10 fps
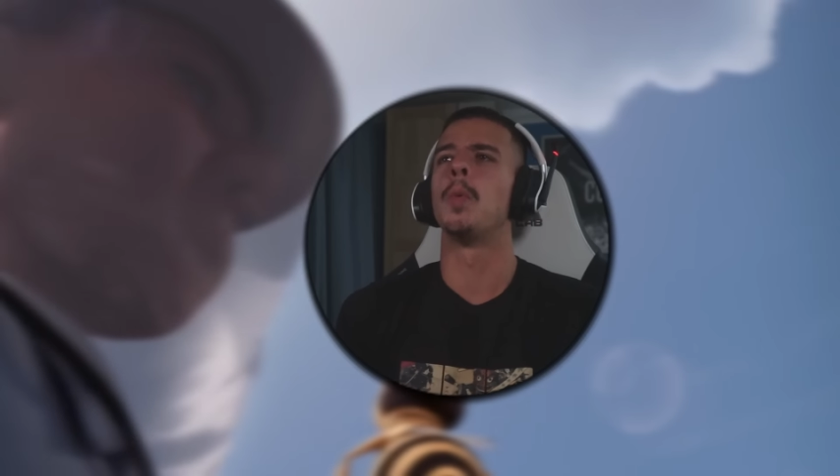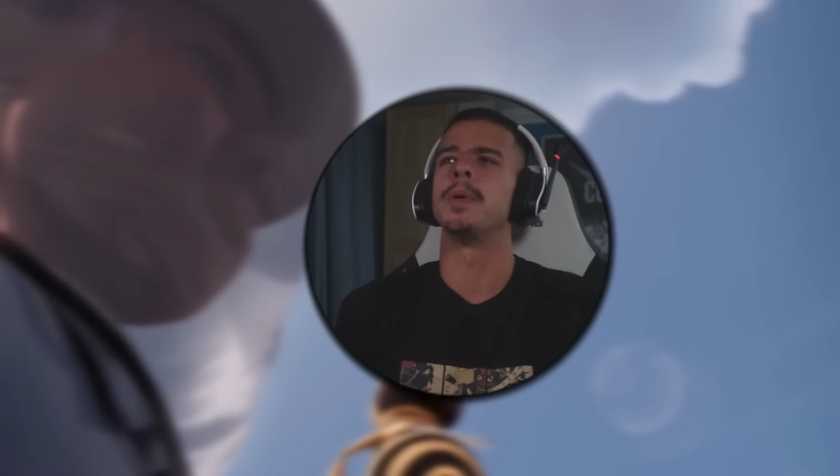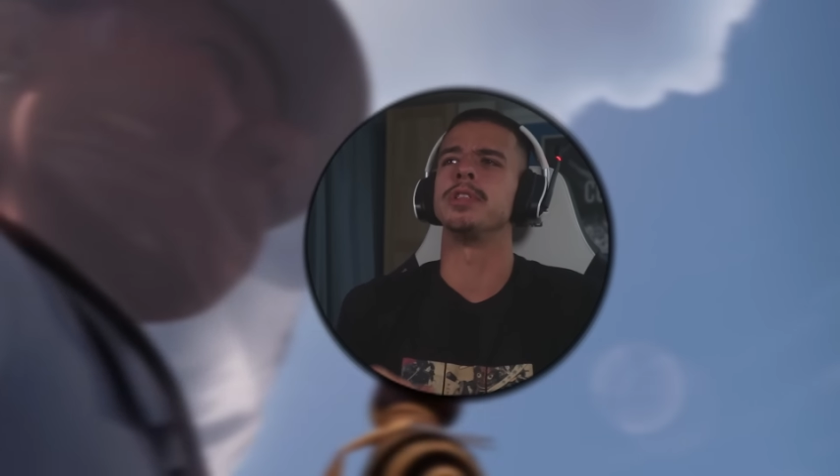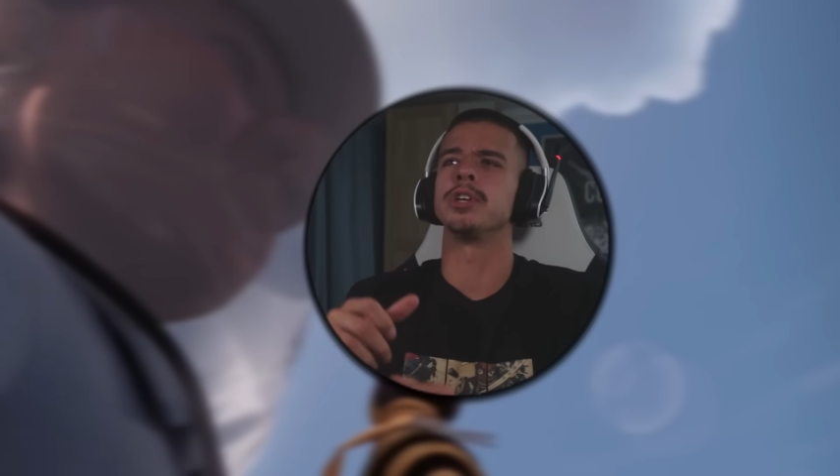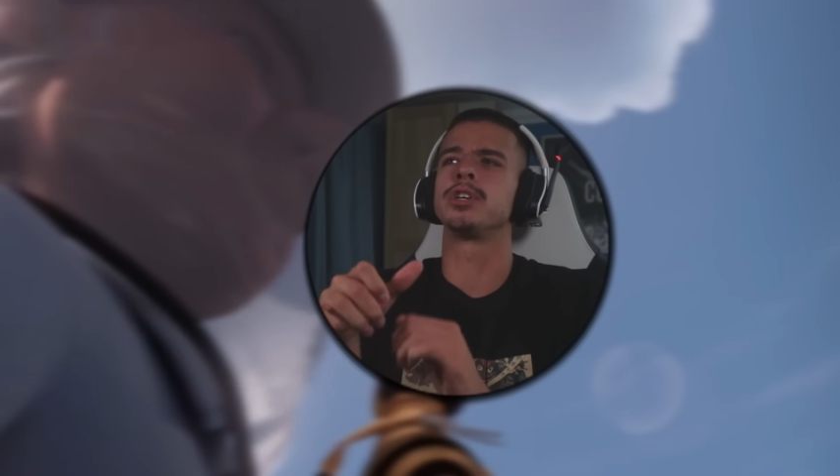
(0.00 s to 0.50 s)
Oh,
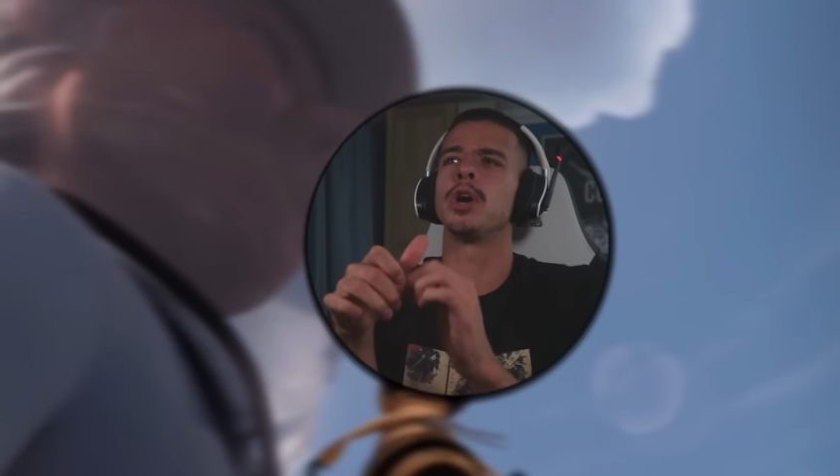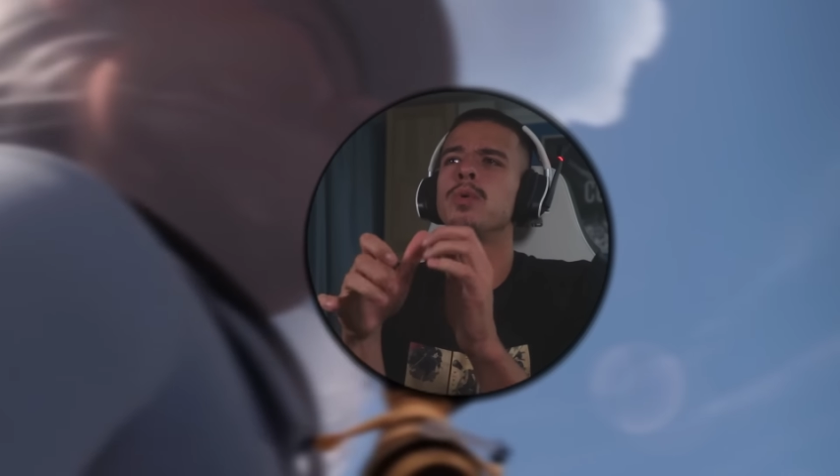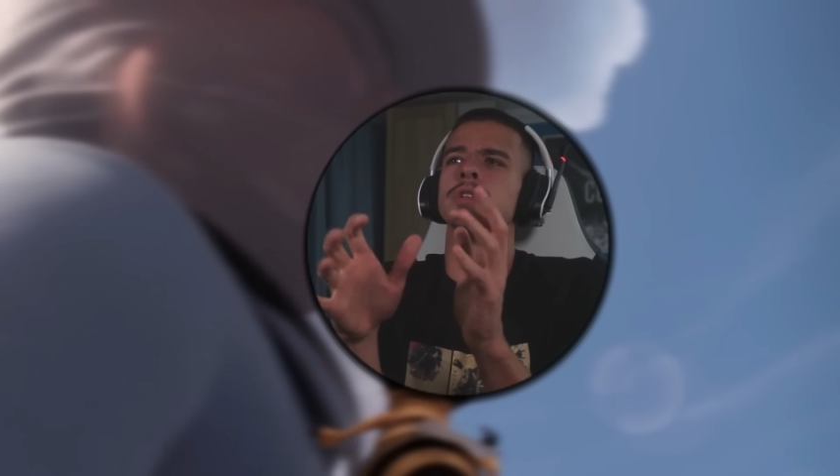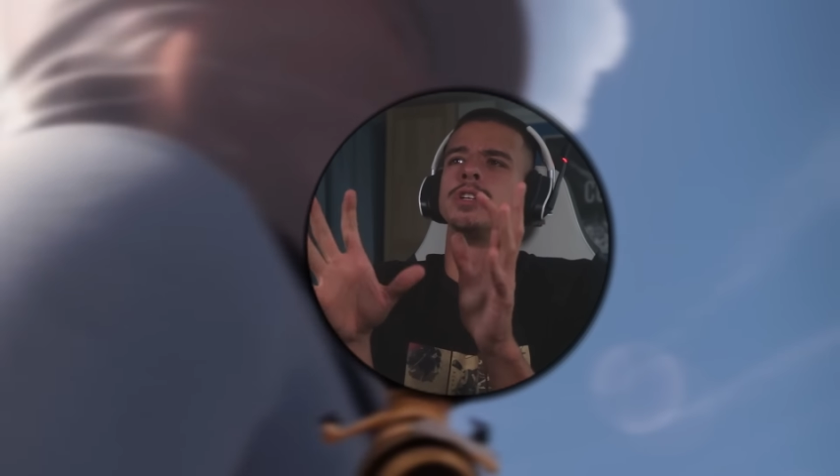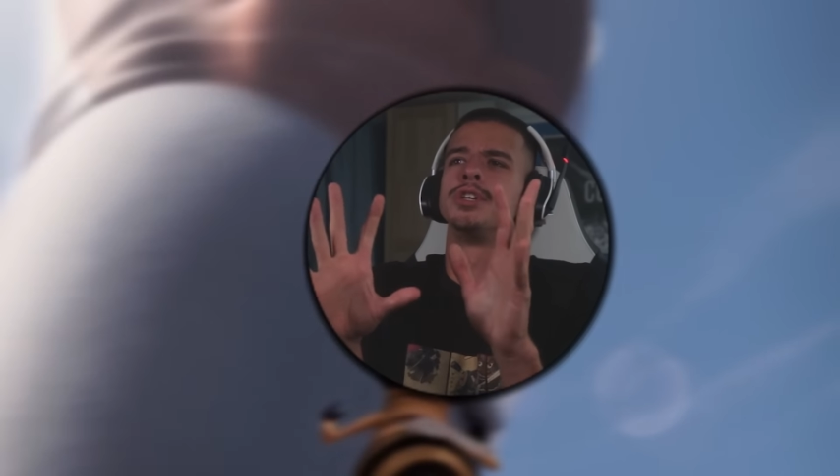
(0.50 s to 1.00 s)
but the
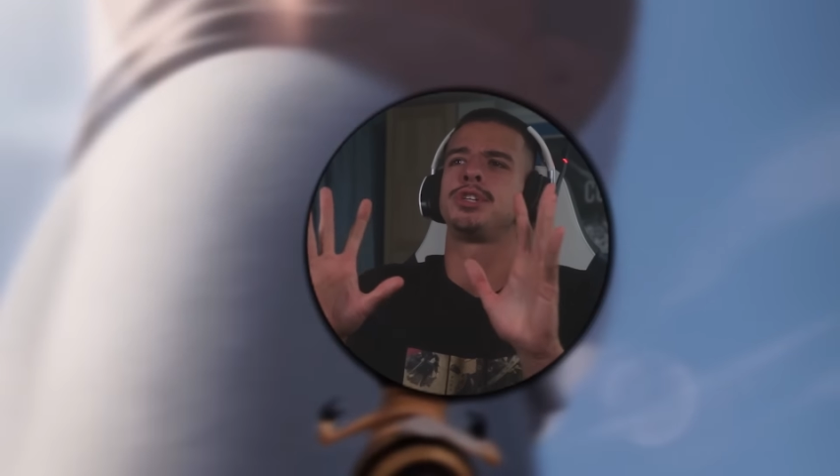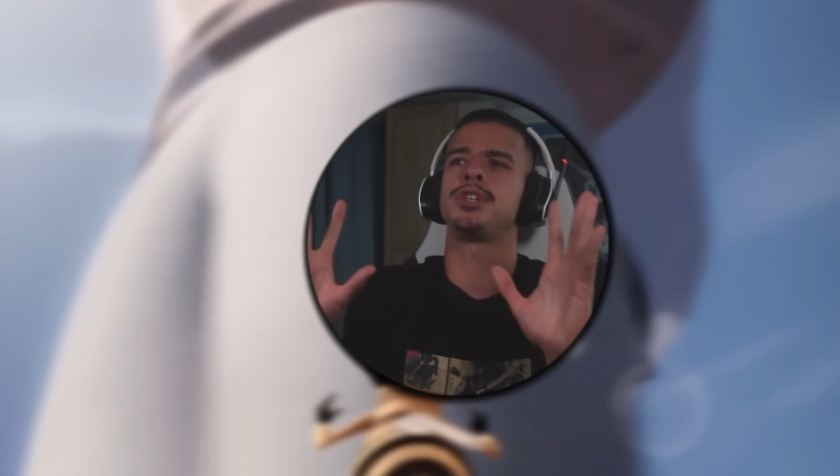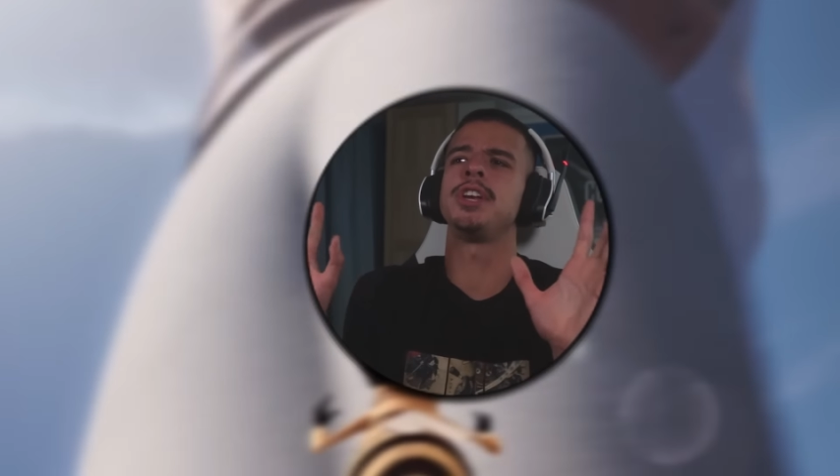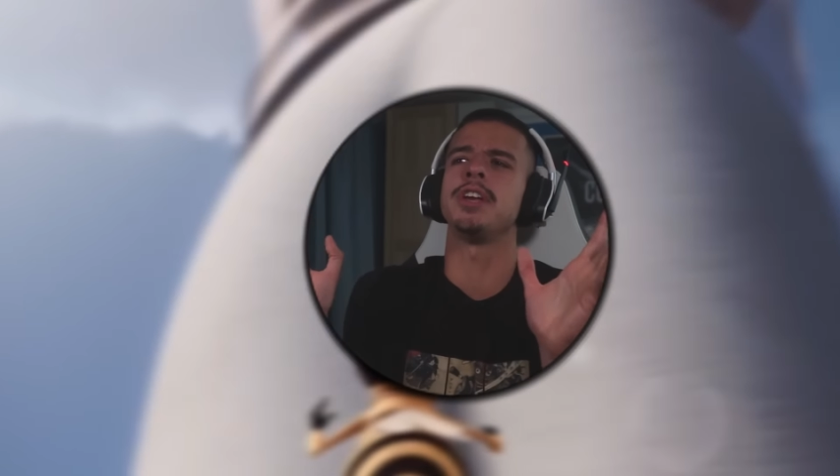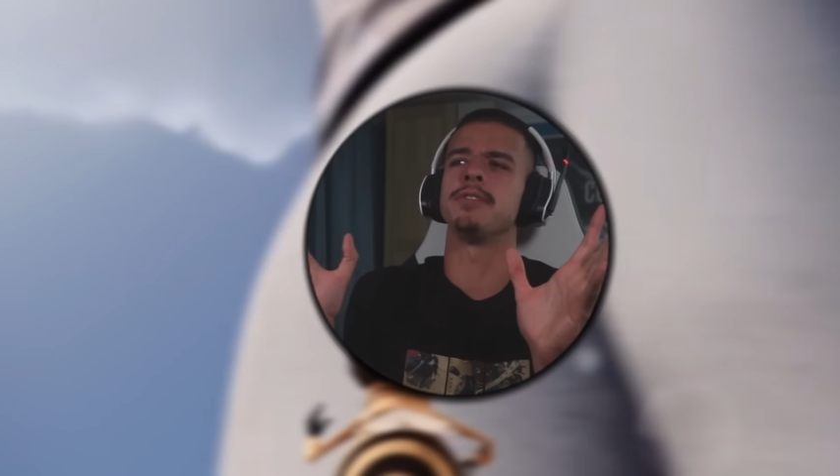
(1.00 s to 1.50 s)
golden
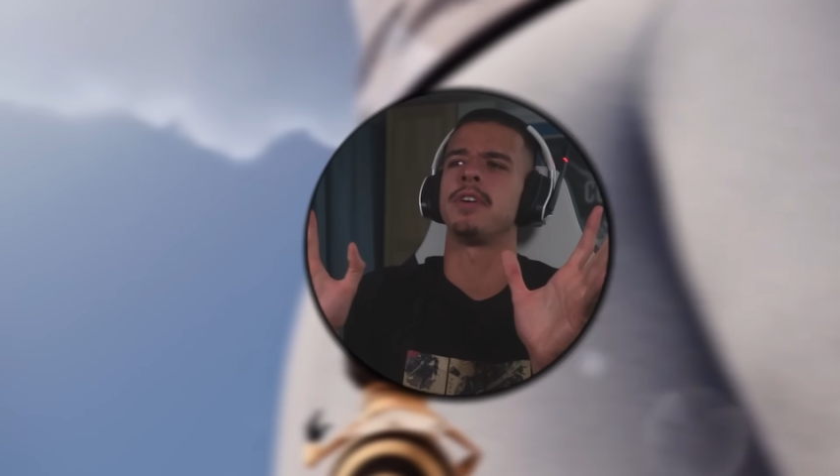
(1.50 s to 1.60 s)
sheet